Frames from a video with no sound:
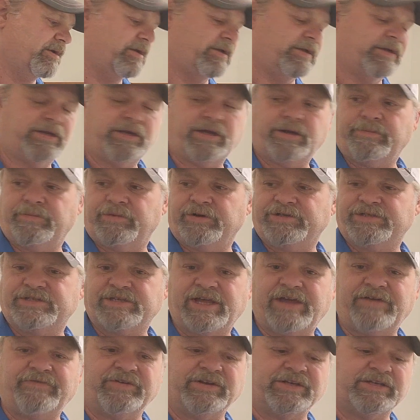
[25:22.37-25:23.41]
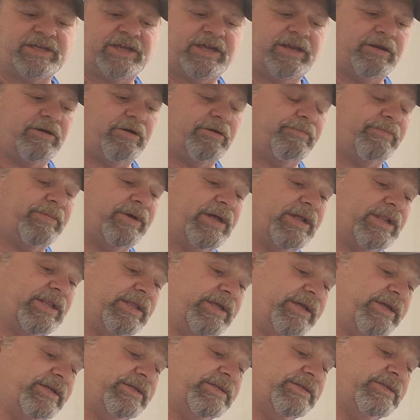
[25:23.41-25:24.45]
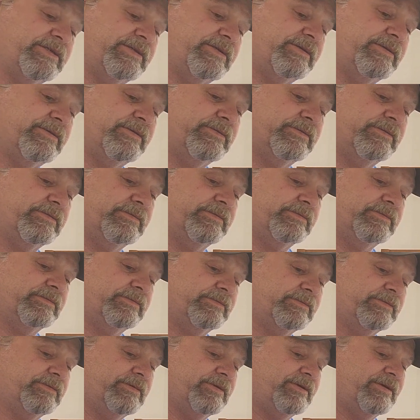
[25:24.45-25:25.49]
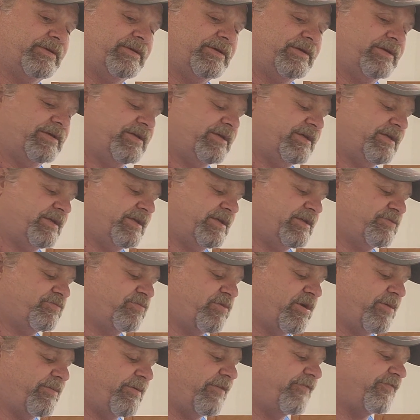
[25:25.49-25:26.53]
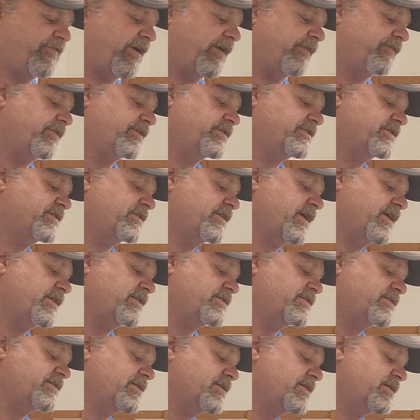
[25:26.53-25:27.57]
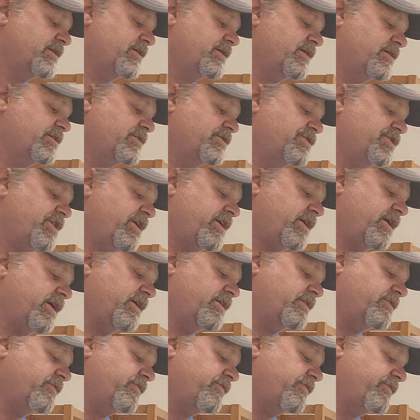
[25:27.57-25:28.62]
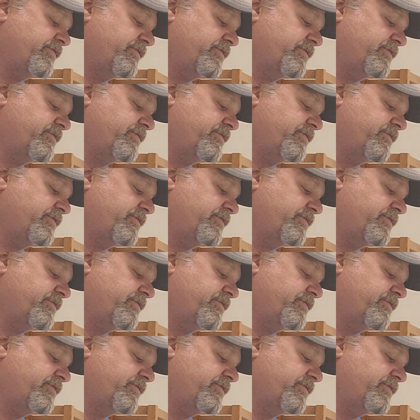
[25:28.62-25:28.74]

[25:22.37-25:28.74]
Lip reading: Number 17 on my list is one of my favorites, and that's chickens.